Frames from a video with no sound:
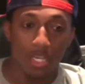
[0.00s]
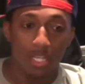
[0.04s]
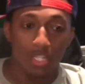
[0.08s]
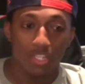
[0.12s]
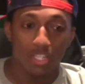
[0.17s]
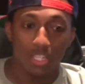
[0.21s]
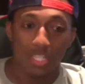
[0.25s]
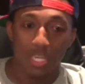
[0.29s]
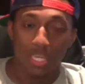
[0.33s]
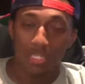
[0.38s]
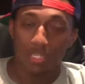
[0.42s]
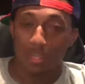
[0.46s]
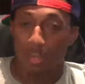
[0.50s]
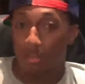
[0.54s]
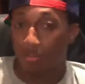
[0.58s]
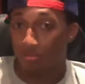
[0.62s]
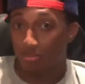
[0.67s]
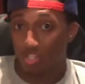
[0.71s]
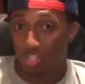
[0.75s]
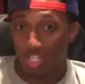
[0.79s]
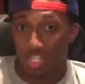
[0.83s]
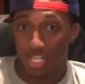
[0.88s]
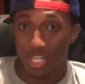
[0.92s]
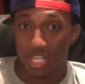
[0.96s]
just as an
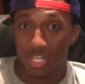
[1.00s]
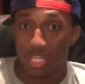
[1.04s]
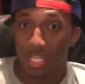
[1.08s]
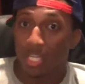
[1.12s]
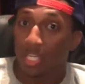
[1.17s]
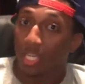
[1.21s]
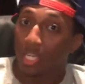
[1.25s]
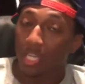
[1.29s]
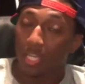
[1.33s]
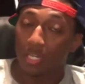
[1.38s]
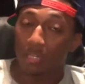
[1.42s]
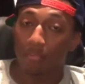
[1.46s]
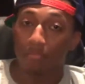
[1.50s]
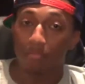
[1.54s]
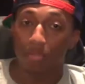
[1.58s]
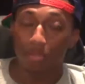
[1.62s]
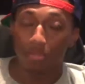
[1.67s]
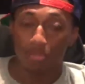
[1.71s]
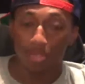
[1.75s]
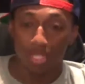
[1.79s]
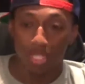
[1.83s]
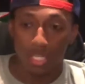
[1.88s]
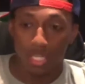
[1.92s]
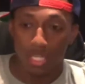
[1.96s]
OG in the
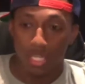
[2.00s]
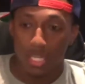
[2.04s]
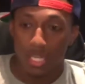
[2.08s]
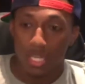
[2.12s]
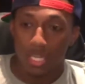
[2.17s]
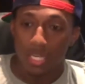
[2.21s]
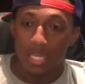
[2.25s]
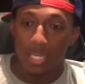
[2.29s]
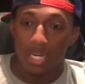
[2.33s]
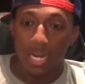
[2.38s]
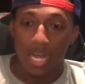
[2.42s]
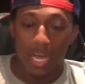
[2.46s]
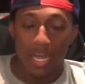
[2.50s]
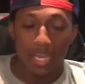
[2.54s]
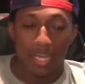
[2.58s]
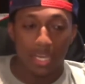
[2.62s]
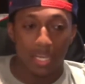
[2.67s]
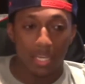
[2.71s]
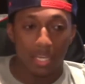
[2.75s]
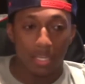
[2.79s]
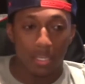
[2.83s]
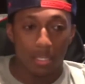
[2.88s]
music, like